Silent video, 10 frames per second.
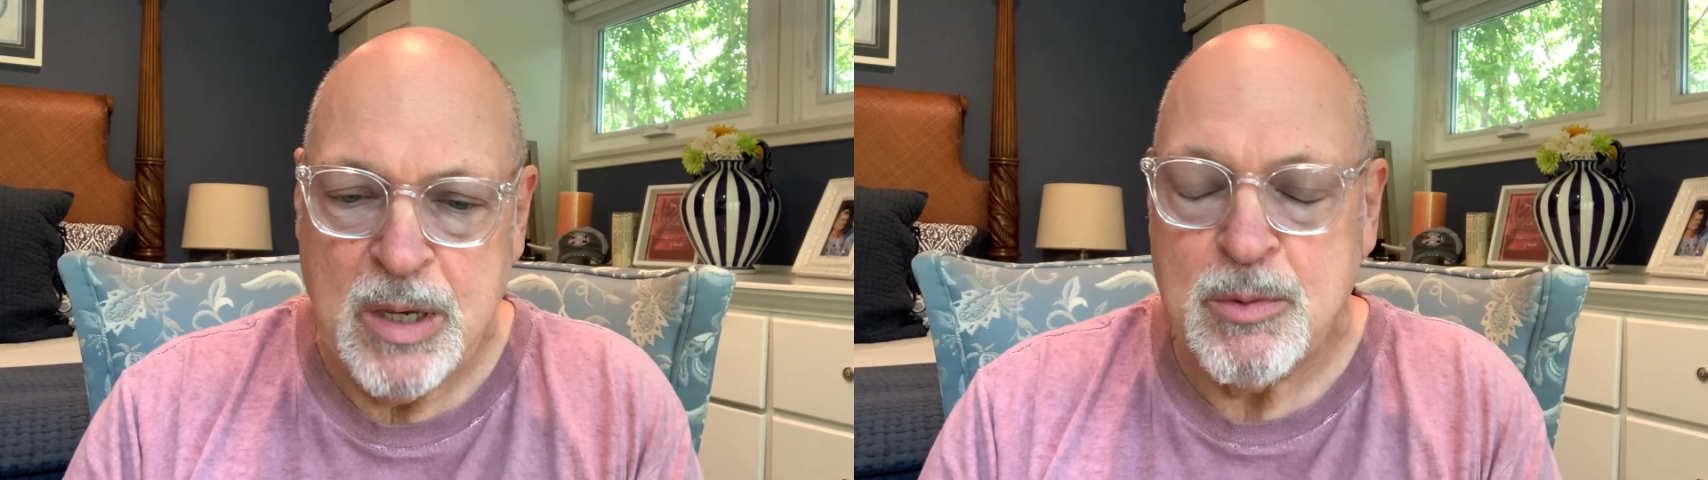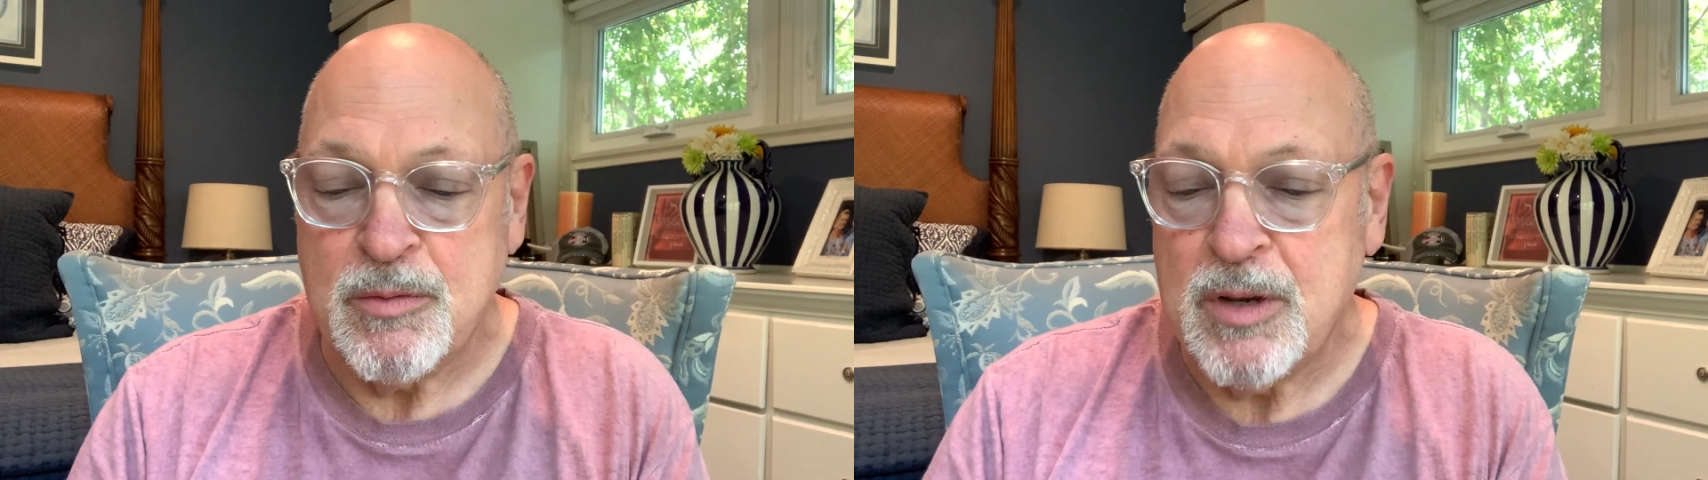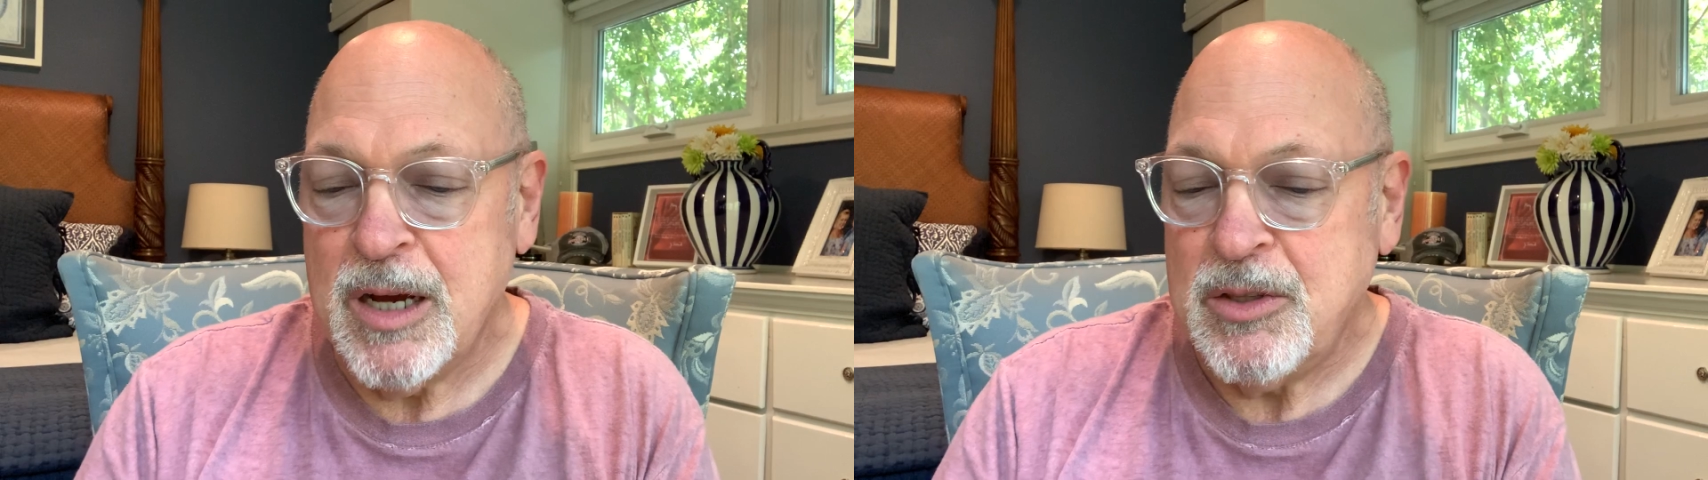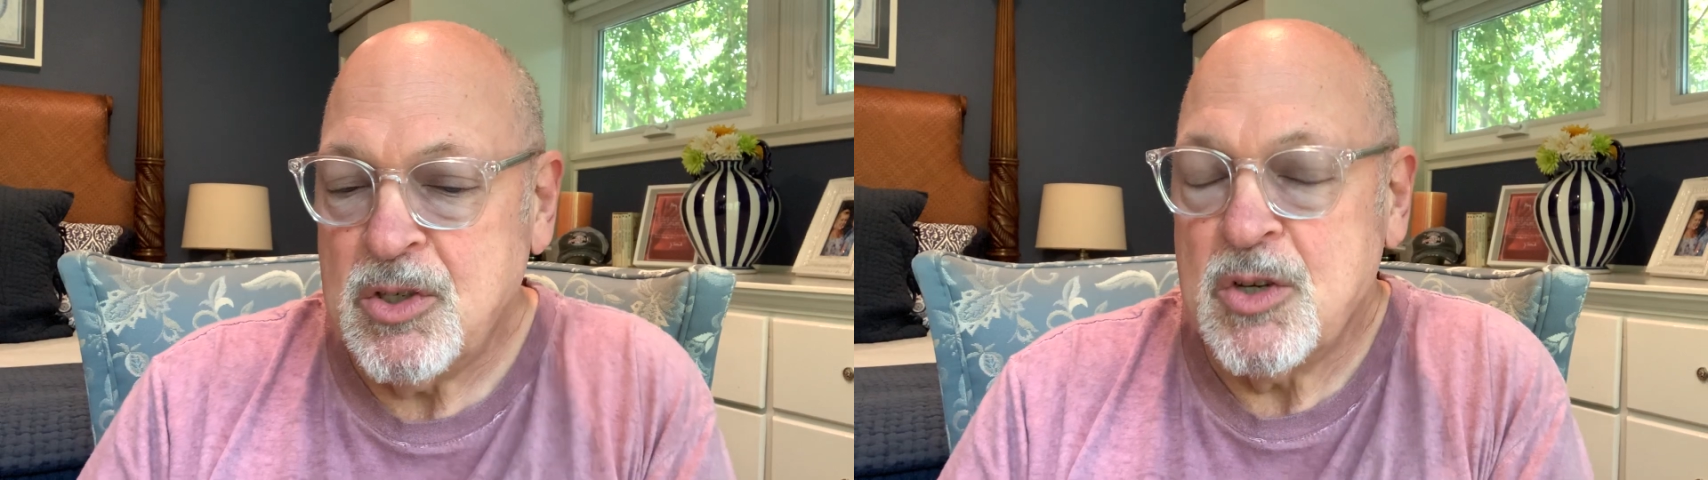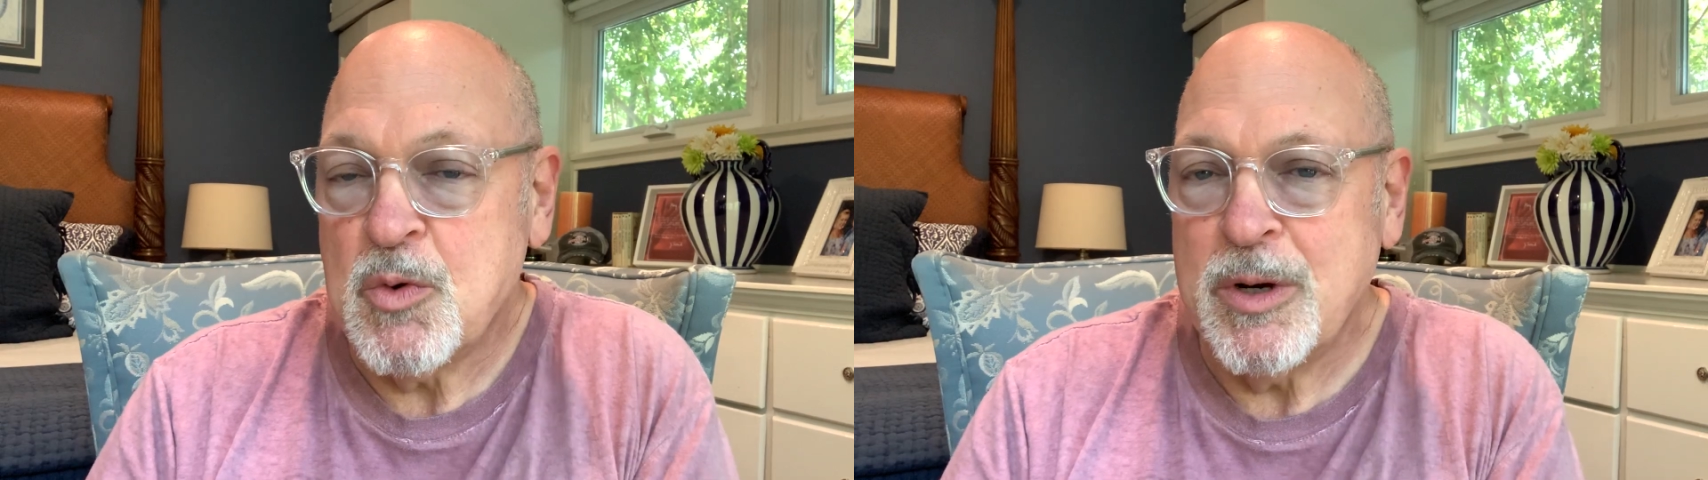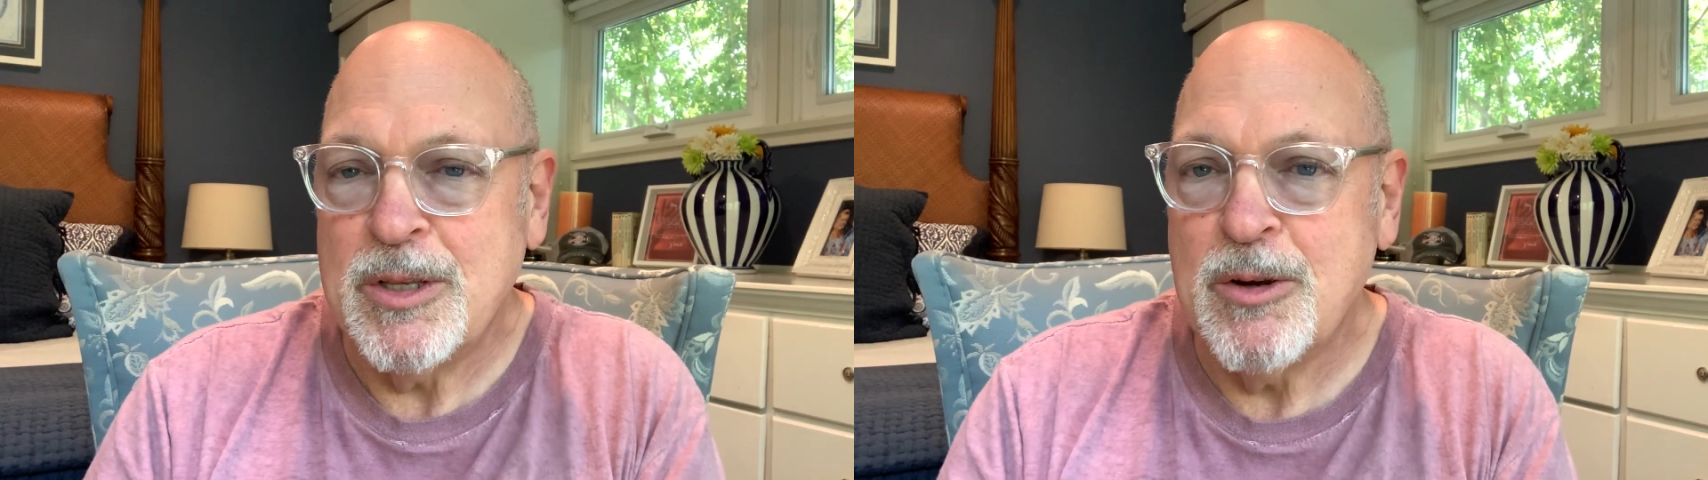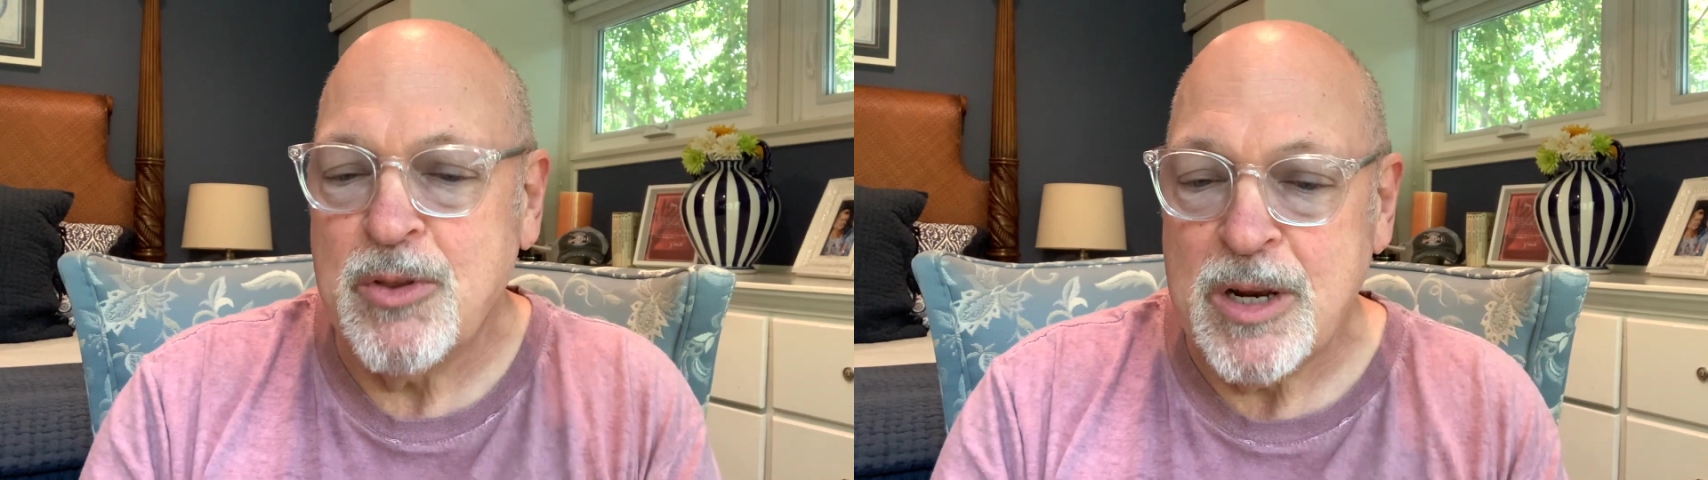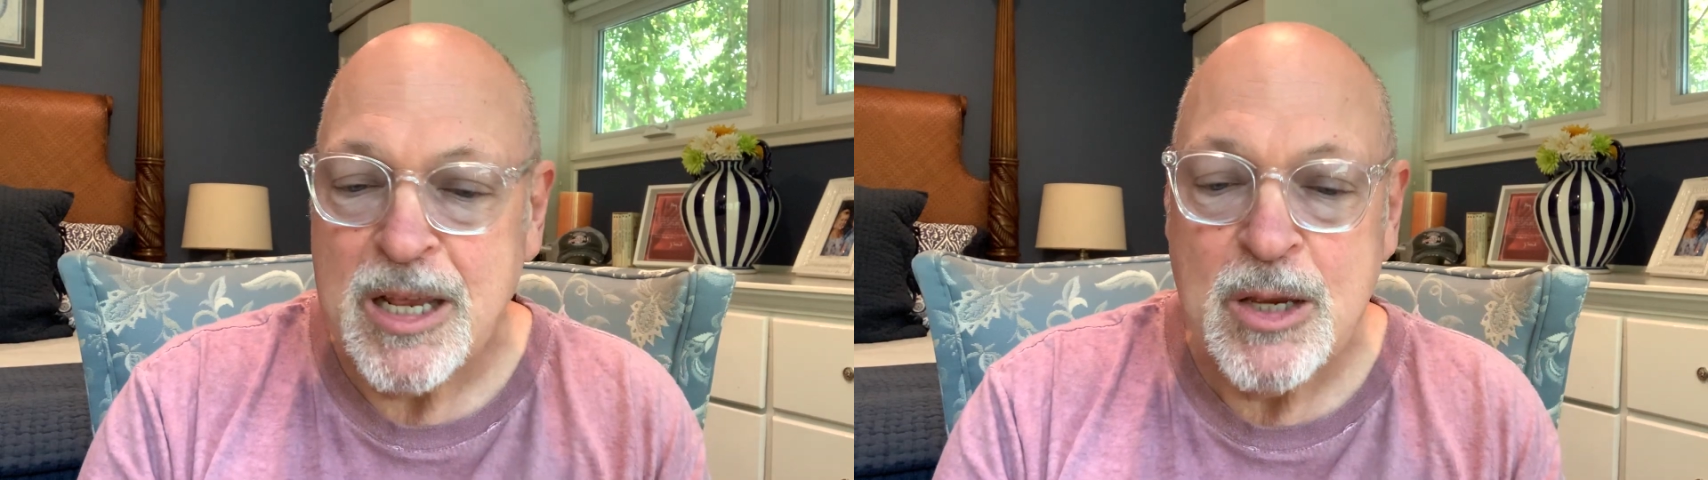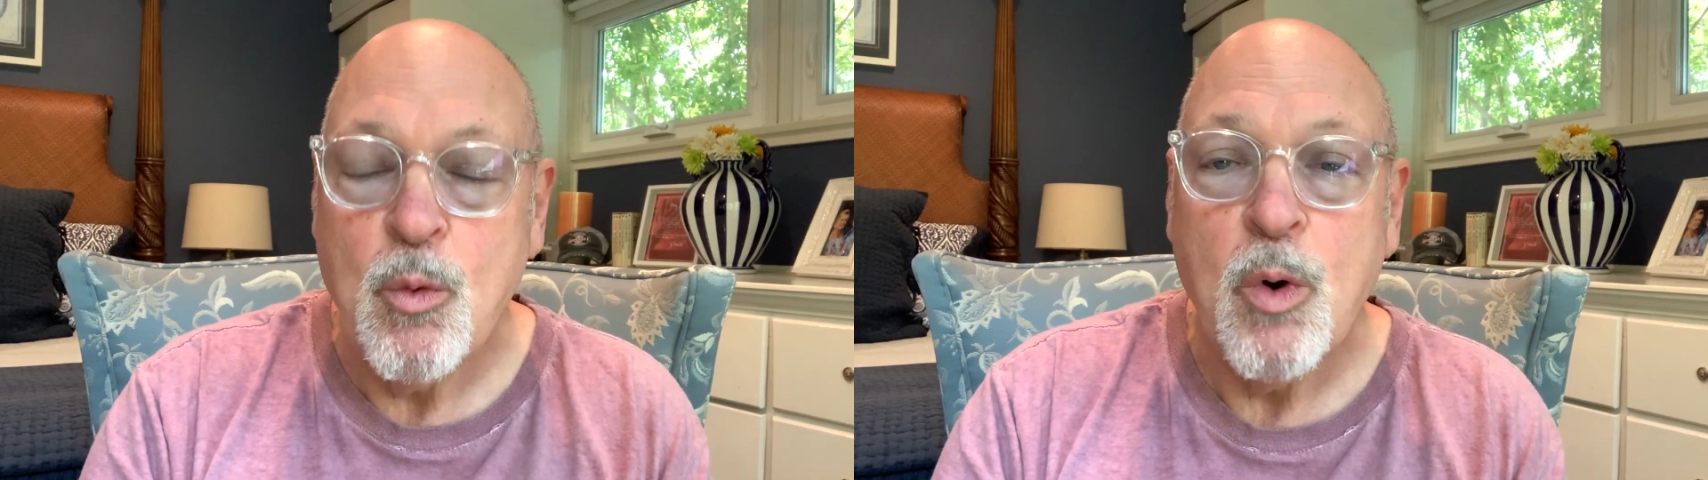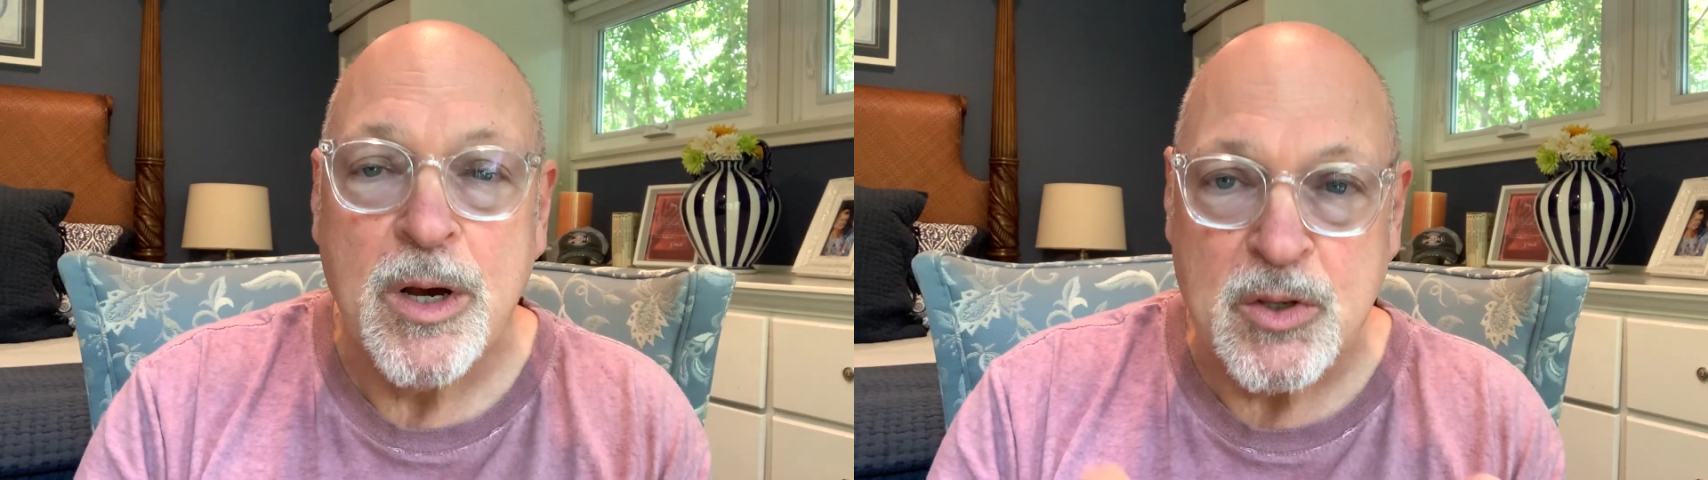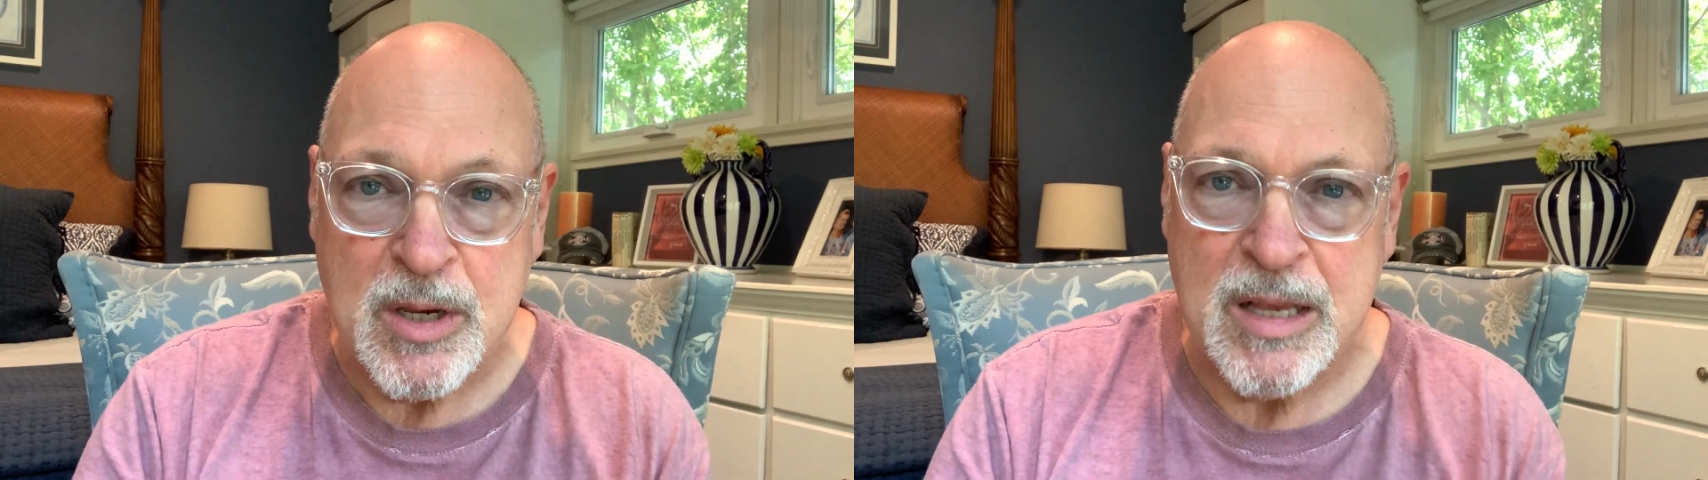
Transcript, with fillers: names of God says right there that He was